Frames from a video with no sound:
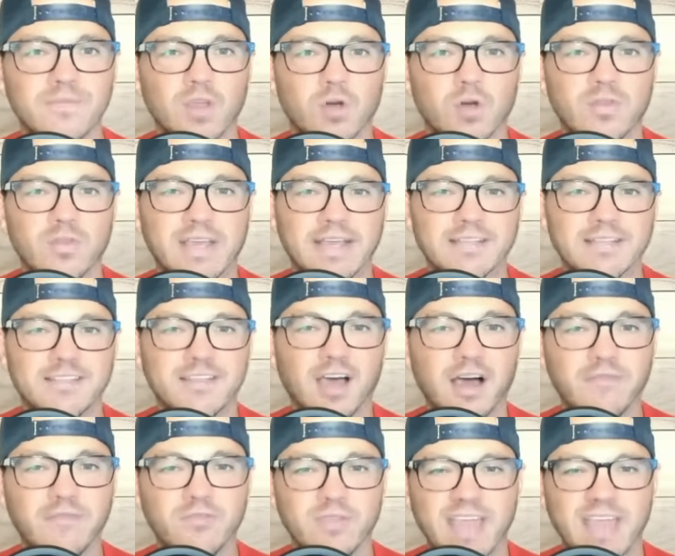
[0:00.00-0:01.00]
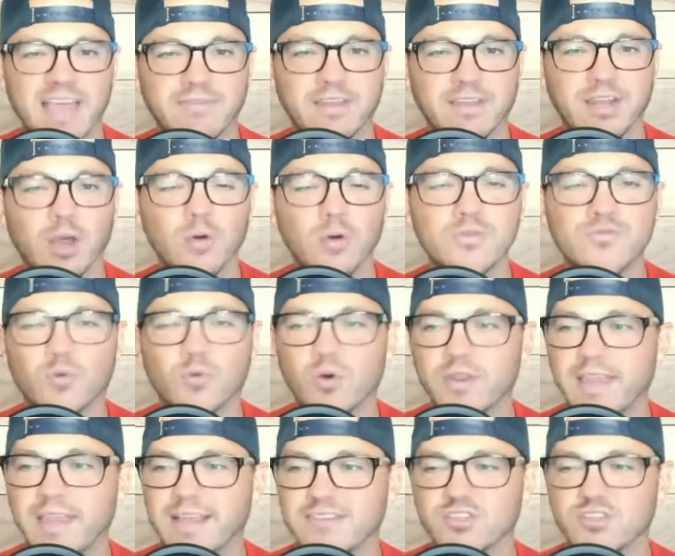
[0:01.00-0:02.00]
Are they as tough? Do they have the nose for it? Are
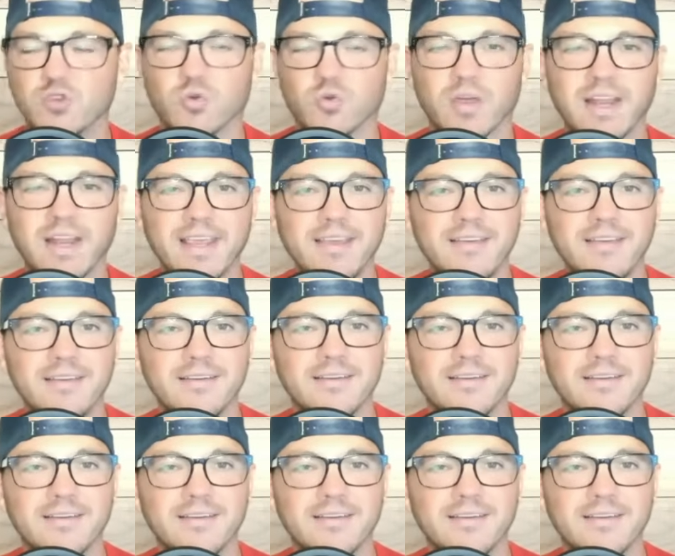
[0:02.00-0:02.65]
they as gritty?